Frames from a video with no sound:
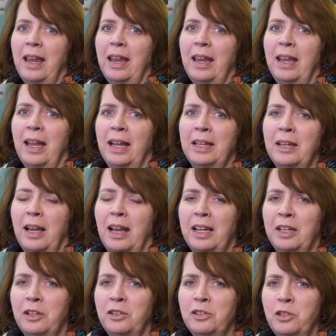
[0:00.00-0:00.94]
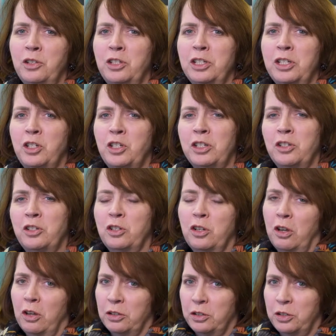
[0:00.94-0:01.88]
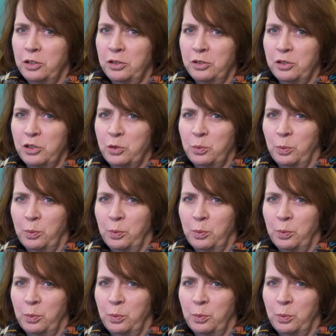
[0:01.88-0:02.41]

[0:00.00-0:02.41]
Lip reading: And I used to just call students